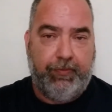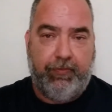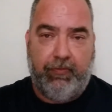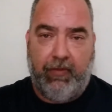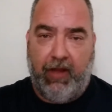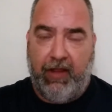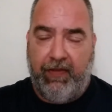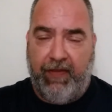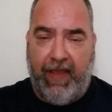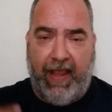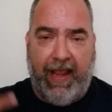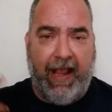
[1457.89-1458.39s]

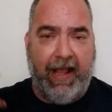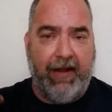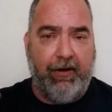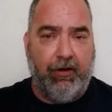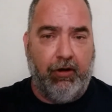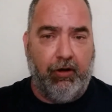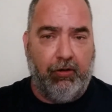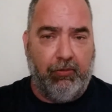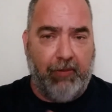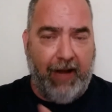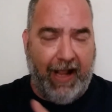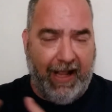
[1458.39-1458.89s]
they had
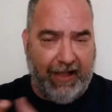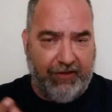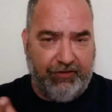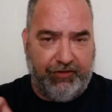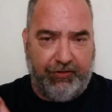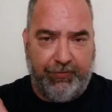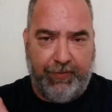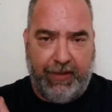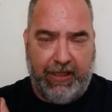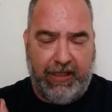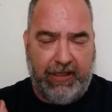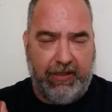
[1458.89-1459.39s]
harassed
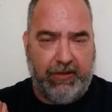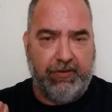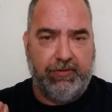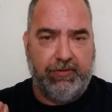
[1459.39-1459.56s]
me.